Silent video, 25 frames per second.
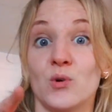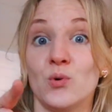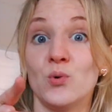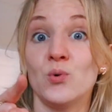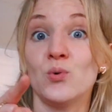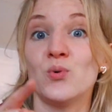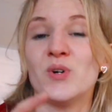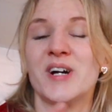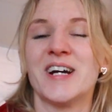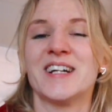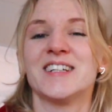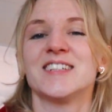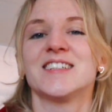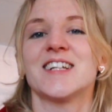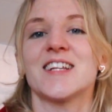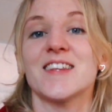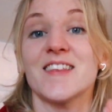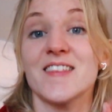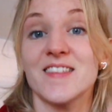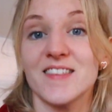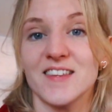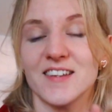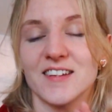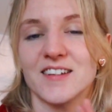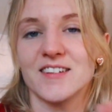Ooh, and another
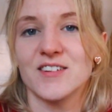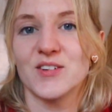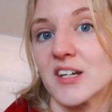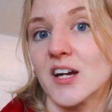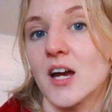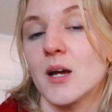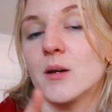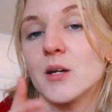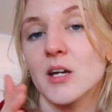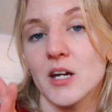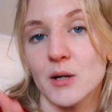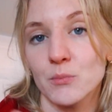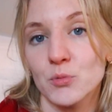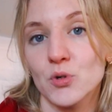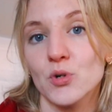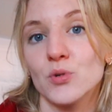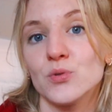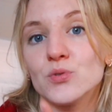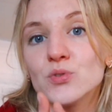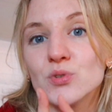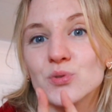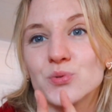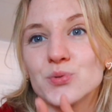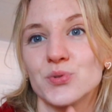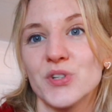thing, I am
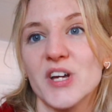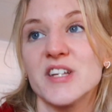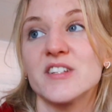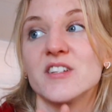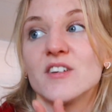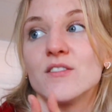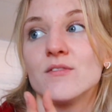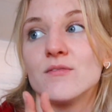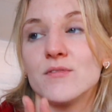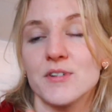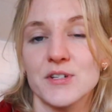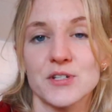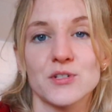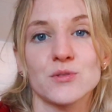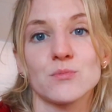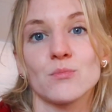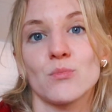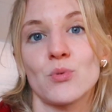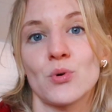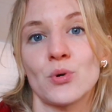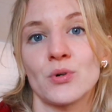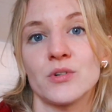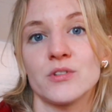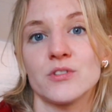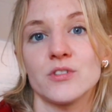going to create a vision
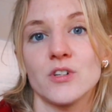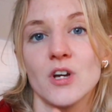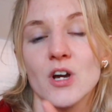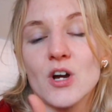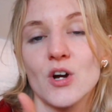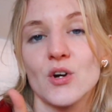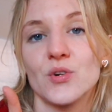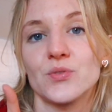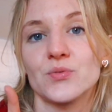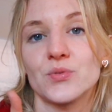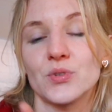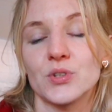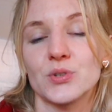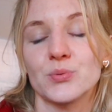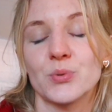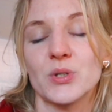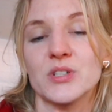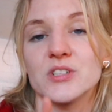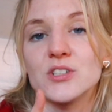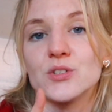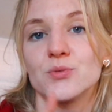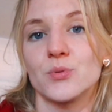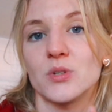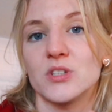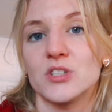board for
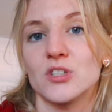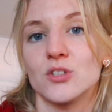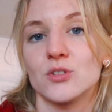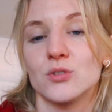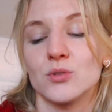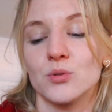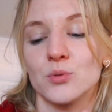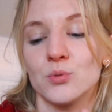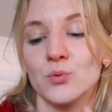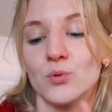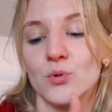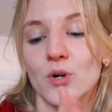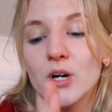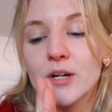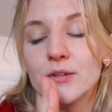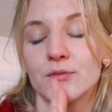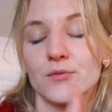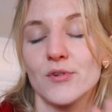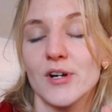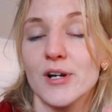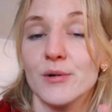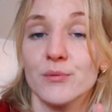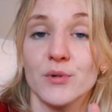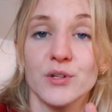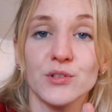2022. I
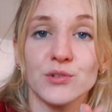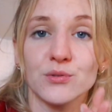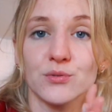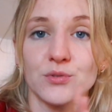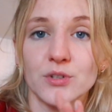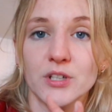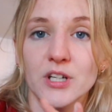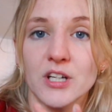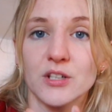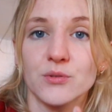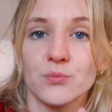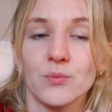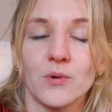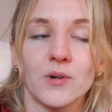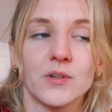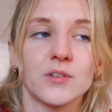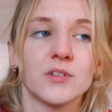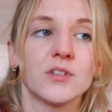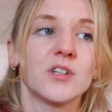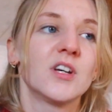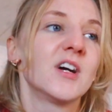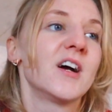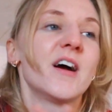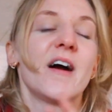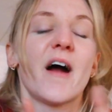really want to create
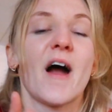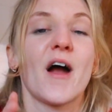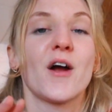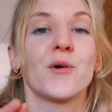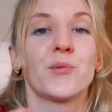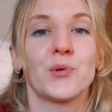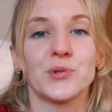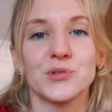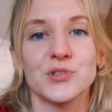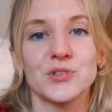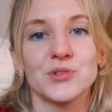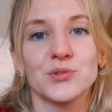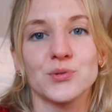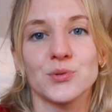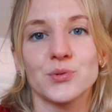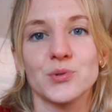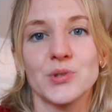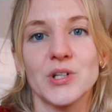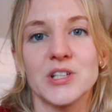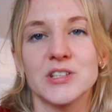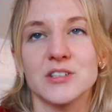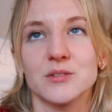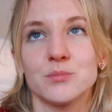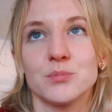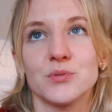one. I wanted to
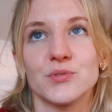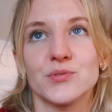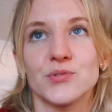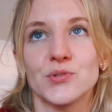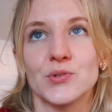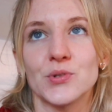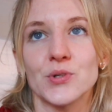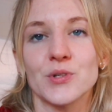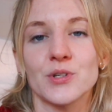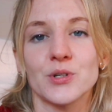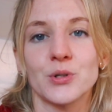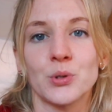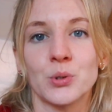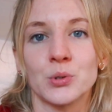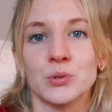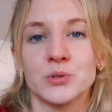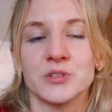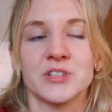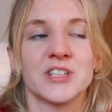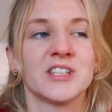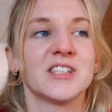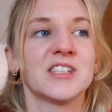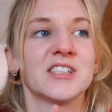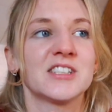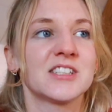create it before the
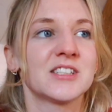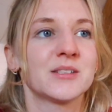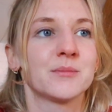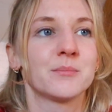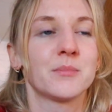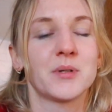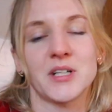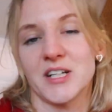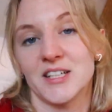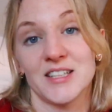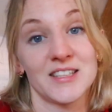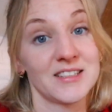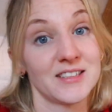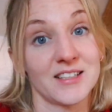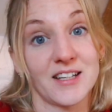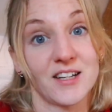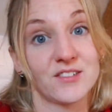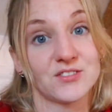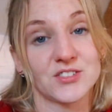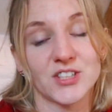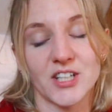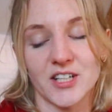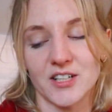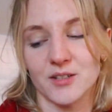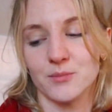holidays, but I didn't
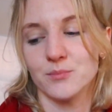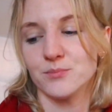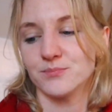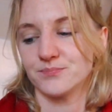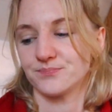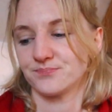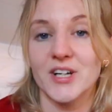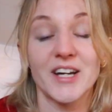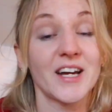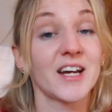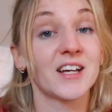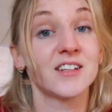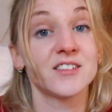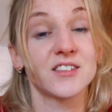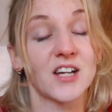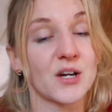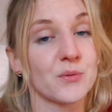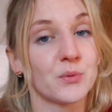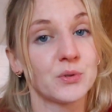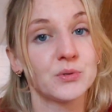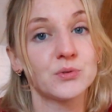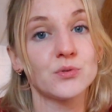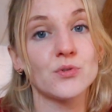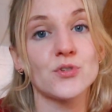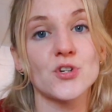have time. And I
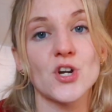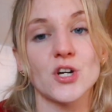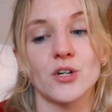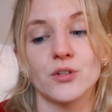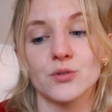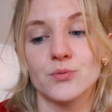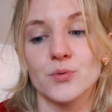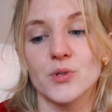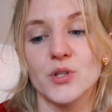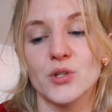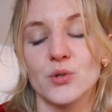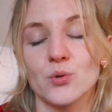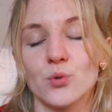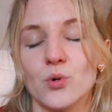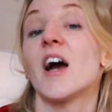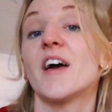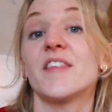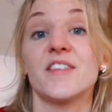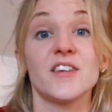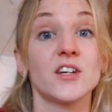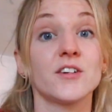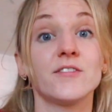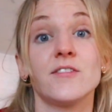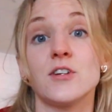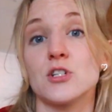want to share it with you. I
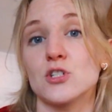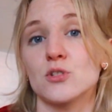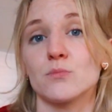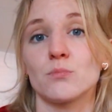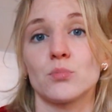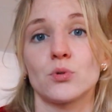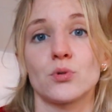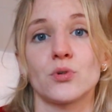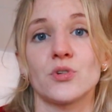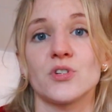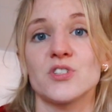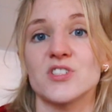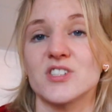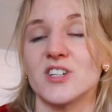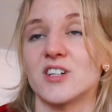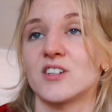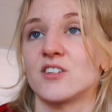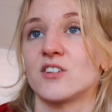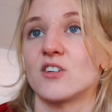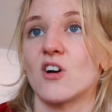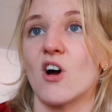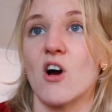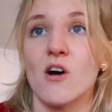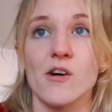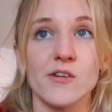think vision boards
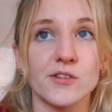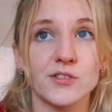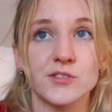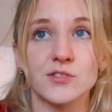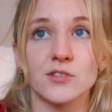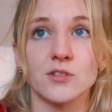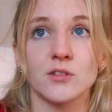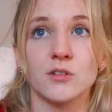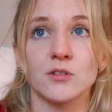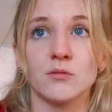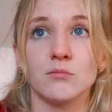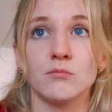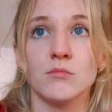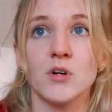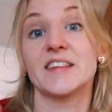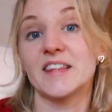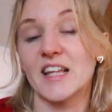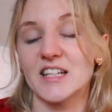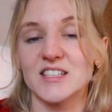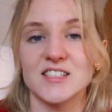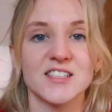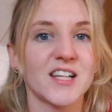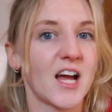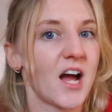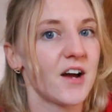are awesome.
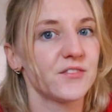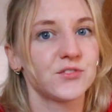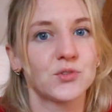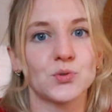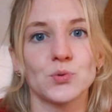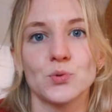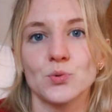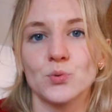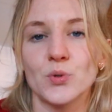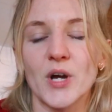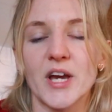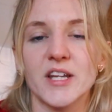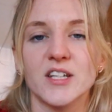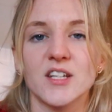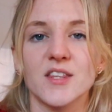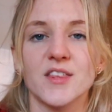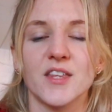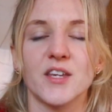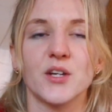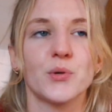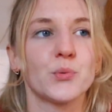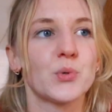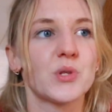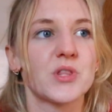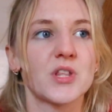Doesn't have to do
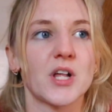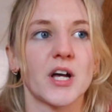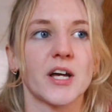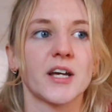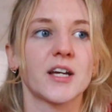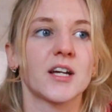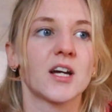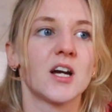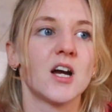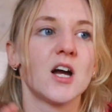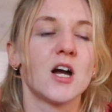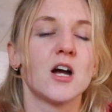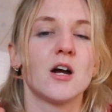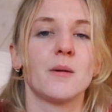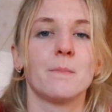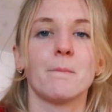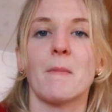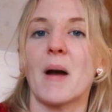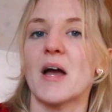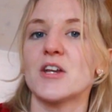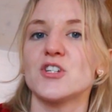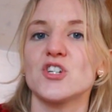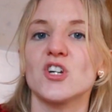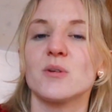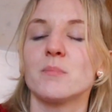anything with like
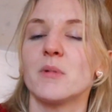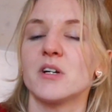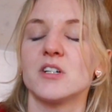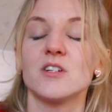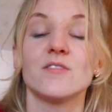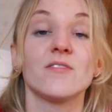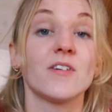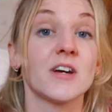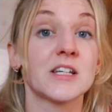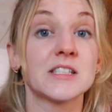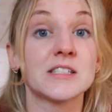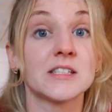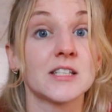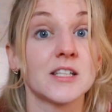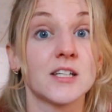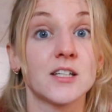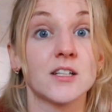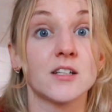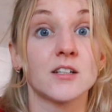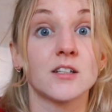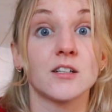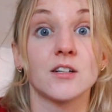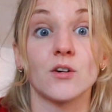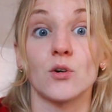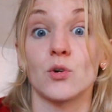magic
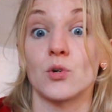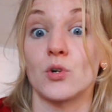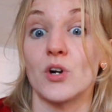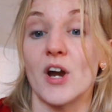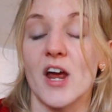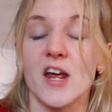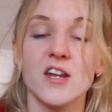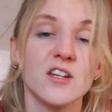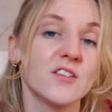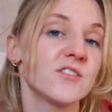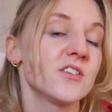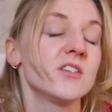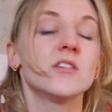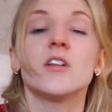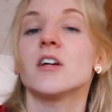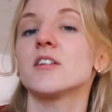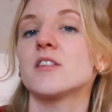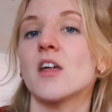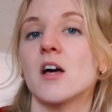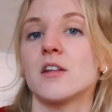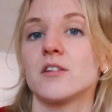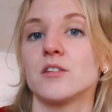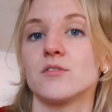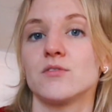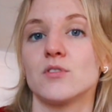manifesting or anything like
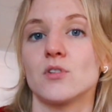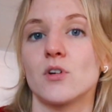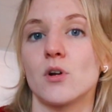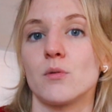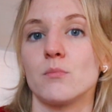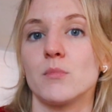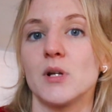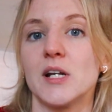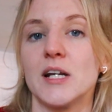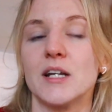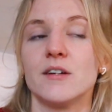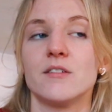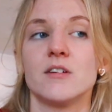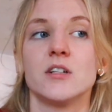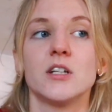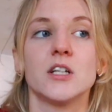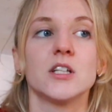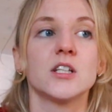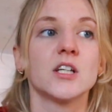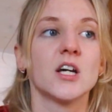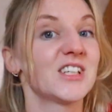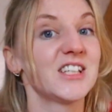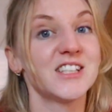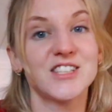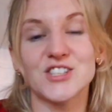that if you don't believe in
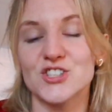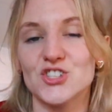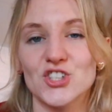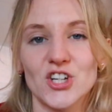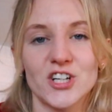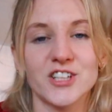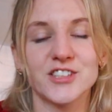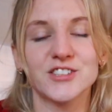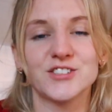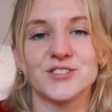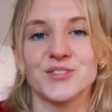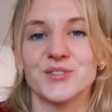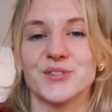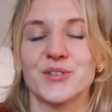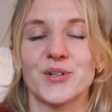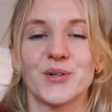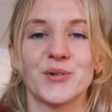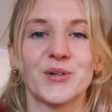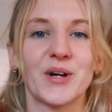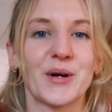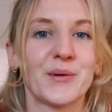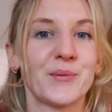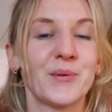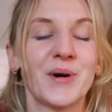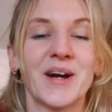it. It's just, you
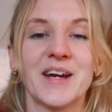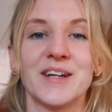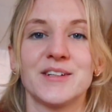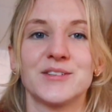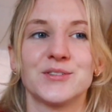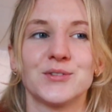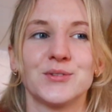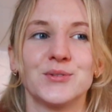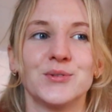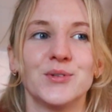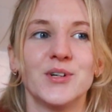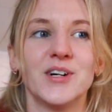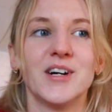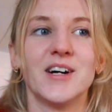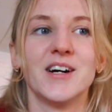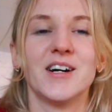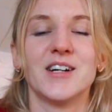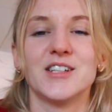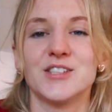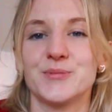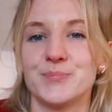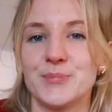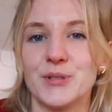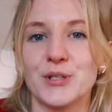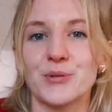know, a way to
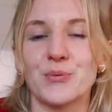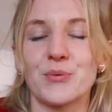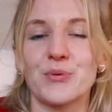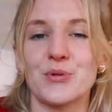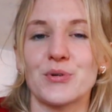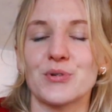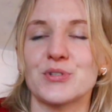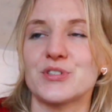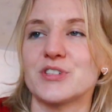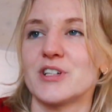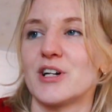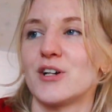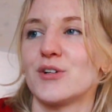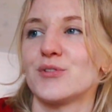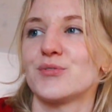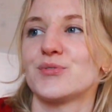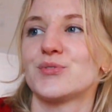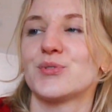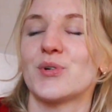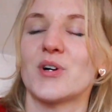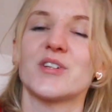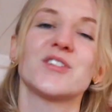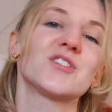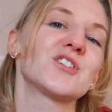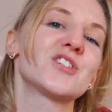speak with yourself,
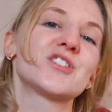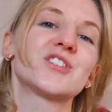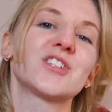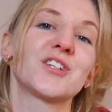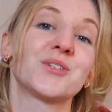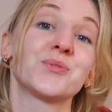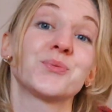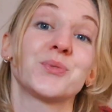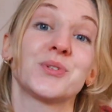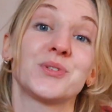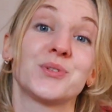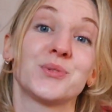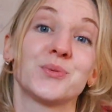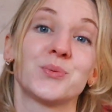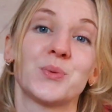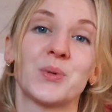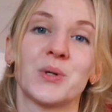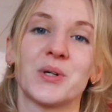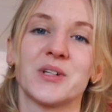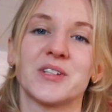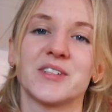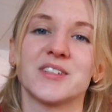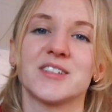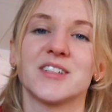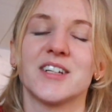to understand what you
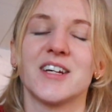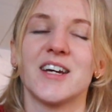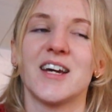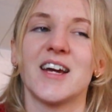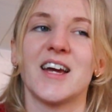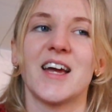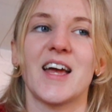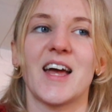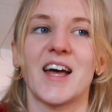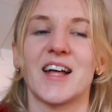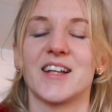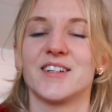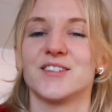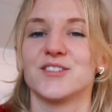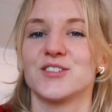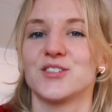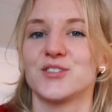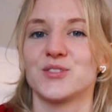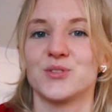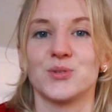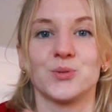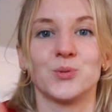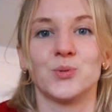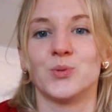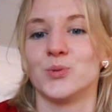want, and
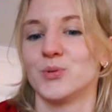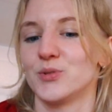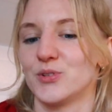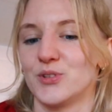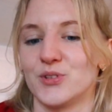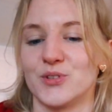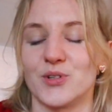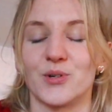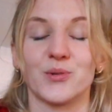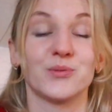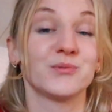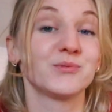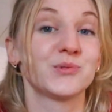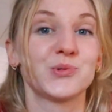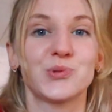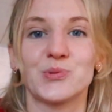to, you know,